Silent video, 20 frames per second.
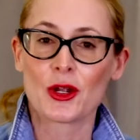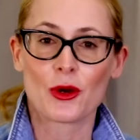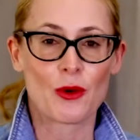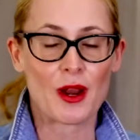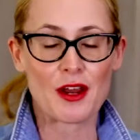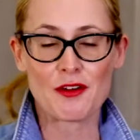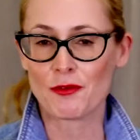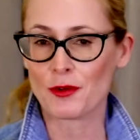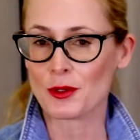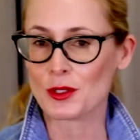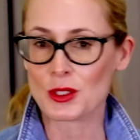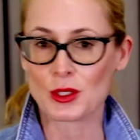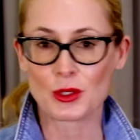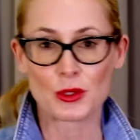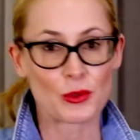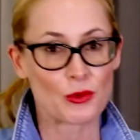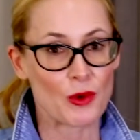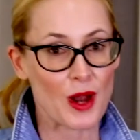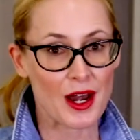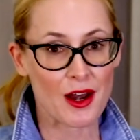great for the
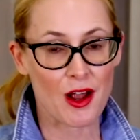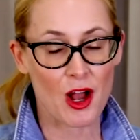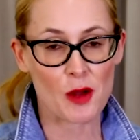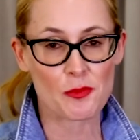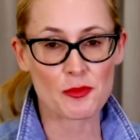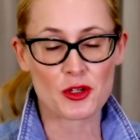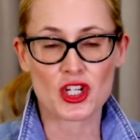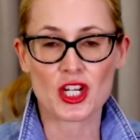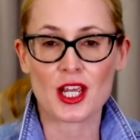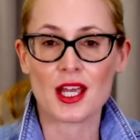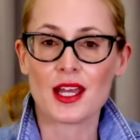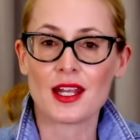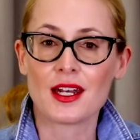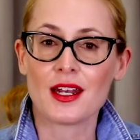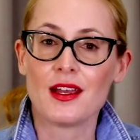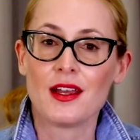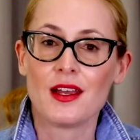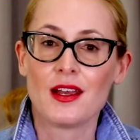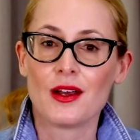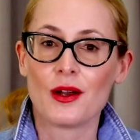school run option,
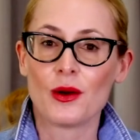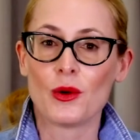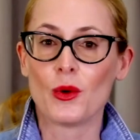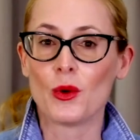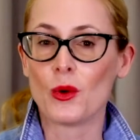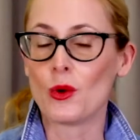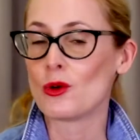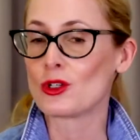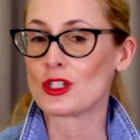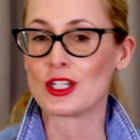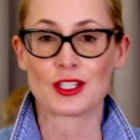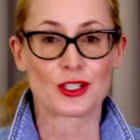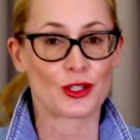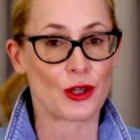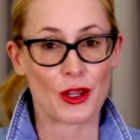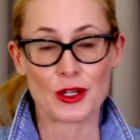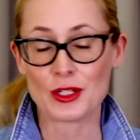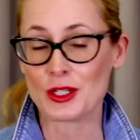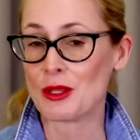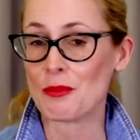or just
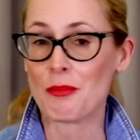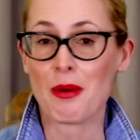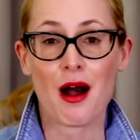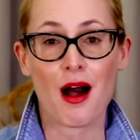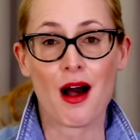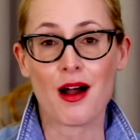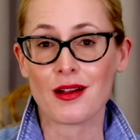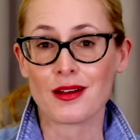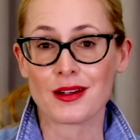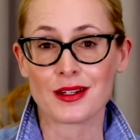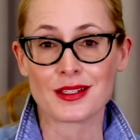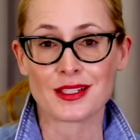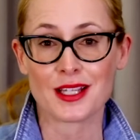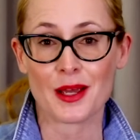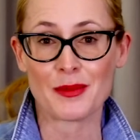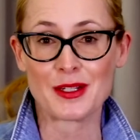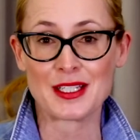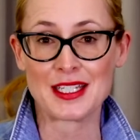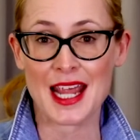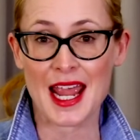going to the park on a
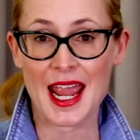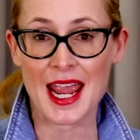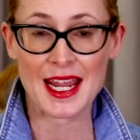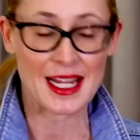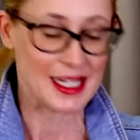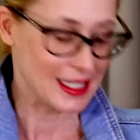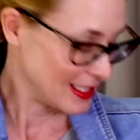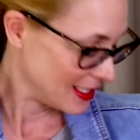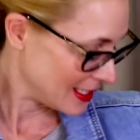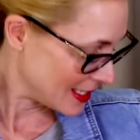summer day.